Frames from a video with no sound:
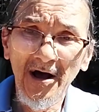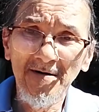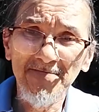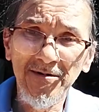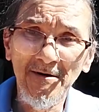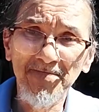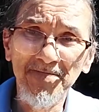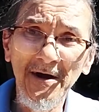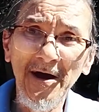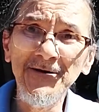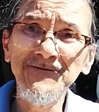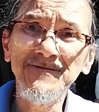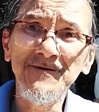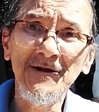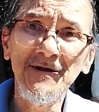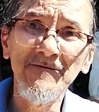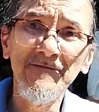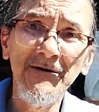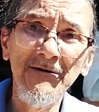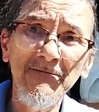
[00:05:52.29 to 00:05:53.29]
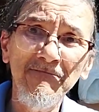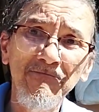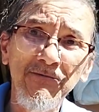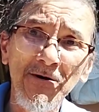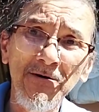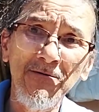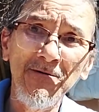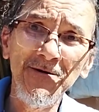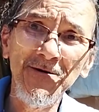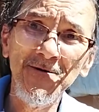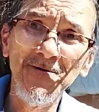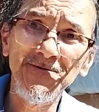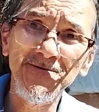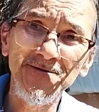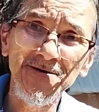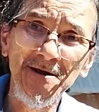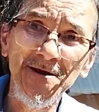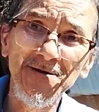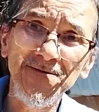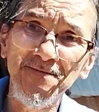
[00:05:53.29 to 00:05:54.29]
but basically we were using
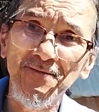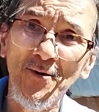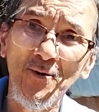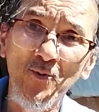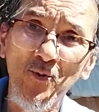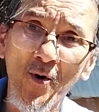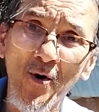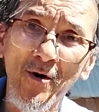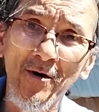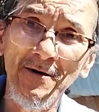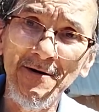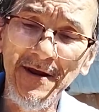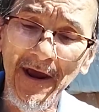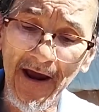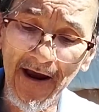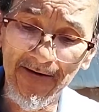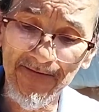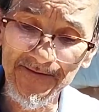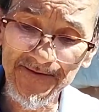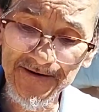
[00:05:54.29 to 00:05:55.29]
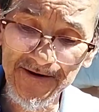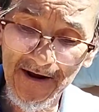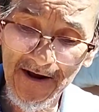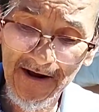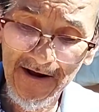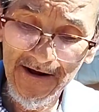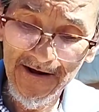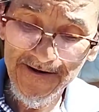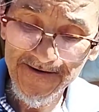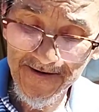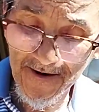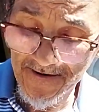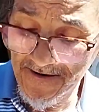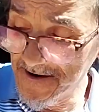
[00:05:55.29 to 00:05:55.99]
these for war games. So